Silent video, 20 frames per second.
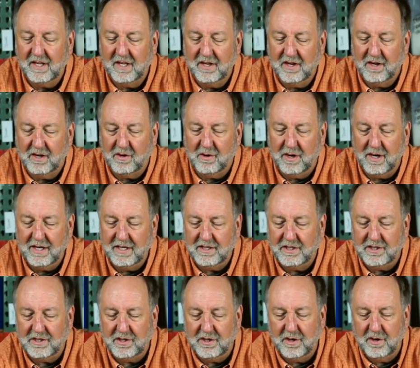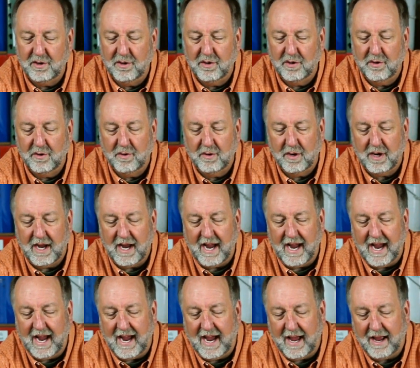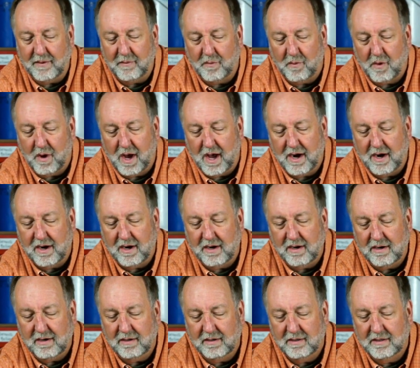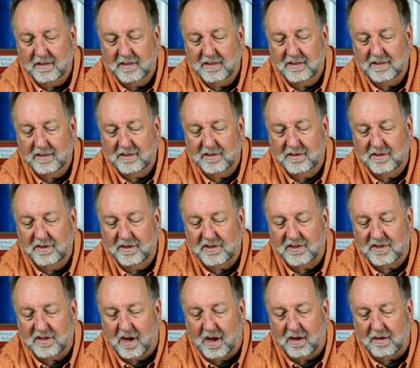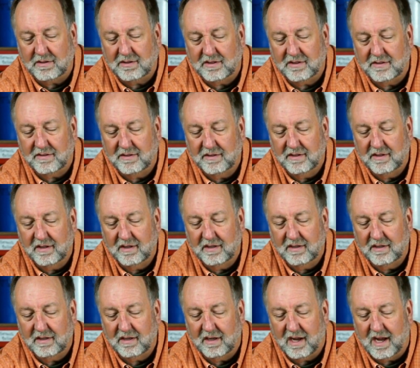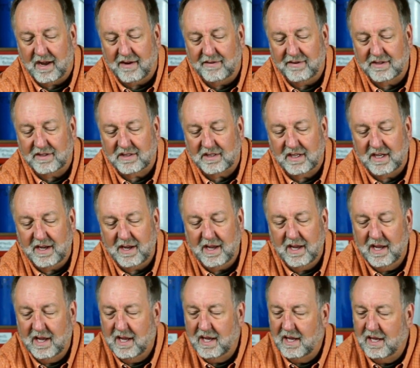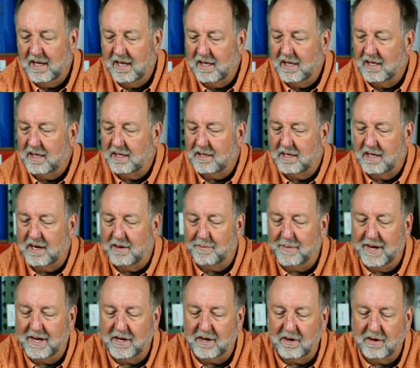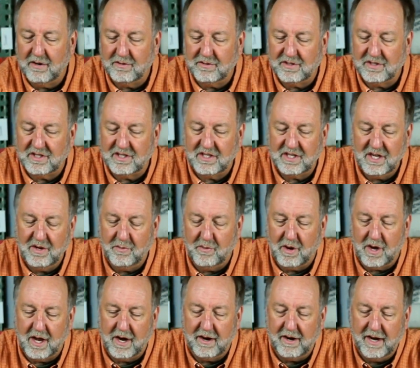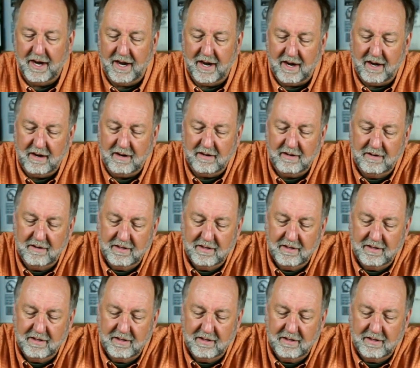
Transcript: You're going to add water to the salt, obviously. You're going to make your own seawater here.